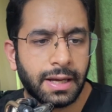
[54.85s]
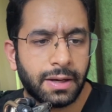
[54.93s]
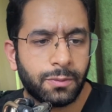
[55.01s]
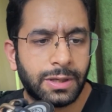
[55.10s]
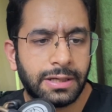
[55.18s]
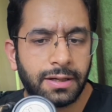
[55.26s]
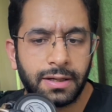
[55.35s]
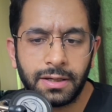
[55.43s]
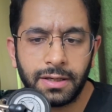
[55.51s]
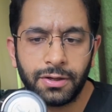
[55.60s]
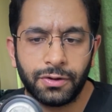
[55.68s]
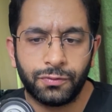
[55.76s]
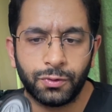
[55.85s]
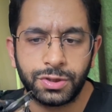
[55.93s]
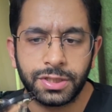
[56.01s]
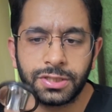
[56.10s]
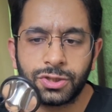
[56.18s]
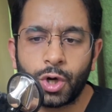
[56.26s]
Well, if you
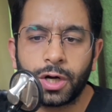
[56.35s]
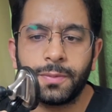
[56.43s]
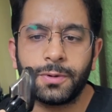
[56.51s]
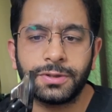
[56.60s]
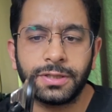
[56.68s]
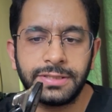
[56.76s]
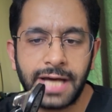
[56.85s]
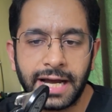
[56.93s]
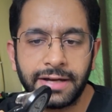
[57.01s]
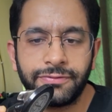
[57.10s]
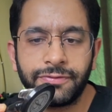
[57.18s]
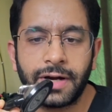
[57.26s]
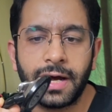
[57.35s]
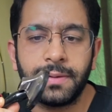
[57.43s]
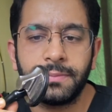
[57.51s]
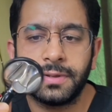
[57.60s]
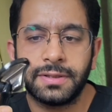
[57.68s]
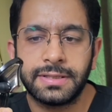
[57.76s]
just talk about the
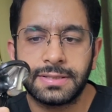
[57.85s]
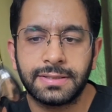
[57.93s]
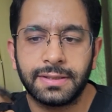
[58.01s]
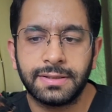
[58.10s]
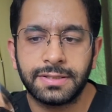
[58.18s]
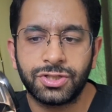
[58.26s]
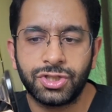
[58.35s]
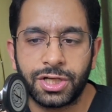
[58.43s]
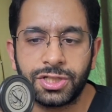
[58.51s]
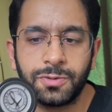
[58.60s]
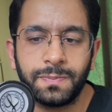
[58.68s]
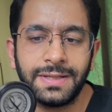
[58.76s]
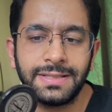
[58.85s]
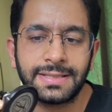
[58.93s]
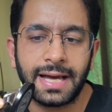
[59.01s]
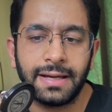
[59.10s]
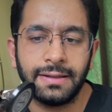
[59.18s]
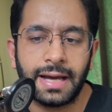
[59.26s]
diaphragm and this chest piece,
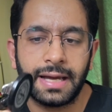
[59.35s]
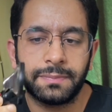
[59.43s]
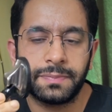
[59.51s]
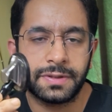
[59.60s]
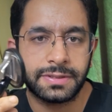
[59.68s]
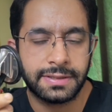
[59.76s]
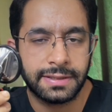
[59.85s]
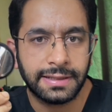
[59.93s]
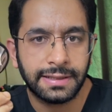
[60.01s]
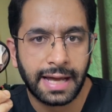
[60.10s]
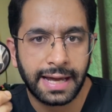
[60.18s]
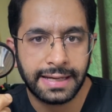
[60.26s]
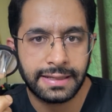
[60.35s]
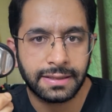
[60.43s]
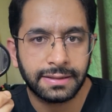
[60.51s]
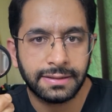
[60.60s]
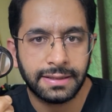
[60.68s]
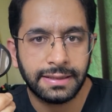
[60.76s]
I personally like
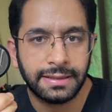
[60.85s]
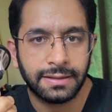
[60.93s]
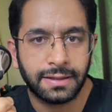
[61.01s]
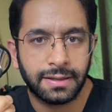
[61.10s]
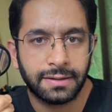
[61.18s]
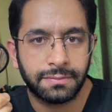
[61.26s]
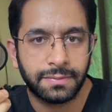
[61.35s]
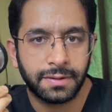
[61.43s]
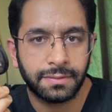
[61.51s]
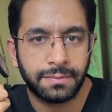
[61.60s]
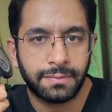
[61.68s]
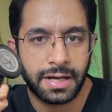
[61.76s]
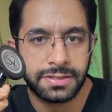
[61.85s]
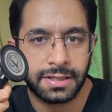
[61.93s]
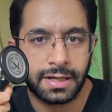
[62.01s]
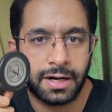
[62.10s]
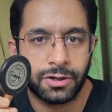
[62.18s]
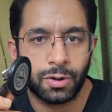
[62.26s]
the Master
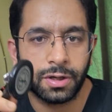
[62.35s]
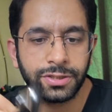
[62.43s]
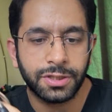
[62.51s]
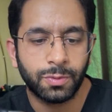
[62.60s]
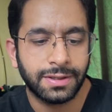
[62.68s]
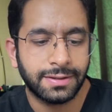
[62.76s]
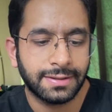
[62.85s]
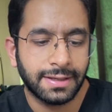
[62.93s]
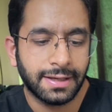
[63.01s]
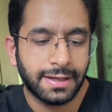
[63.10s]
Cardiology one.